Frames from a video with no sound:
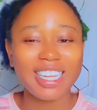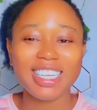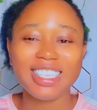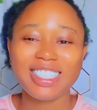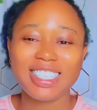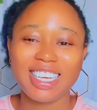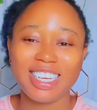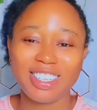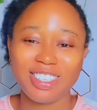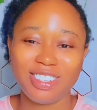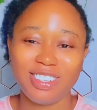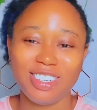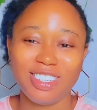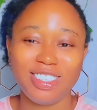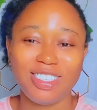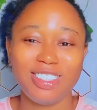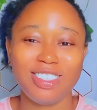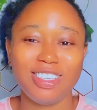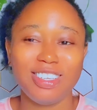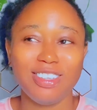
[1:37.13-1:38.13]
Let's get
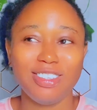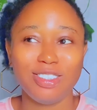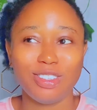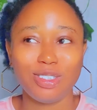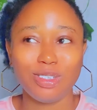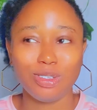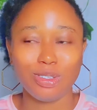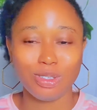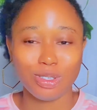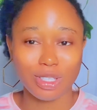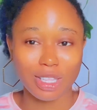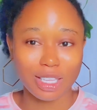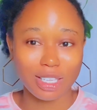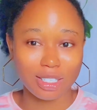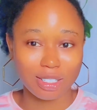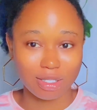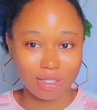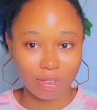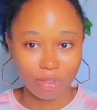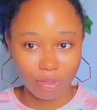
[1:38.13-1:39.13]
straight into
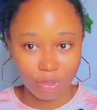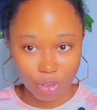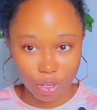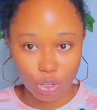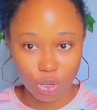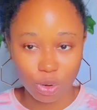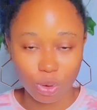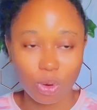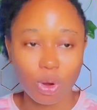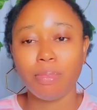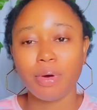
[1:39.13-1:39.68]
today's video.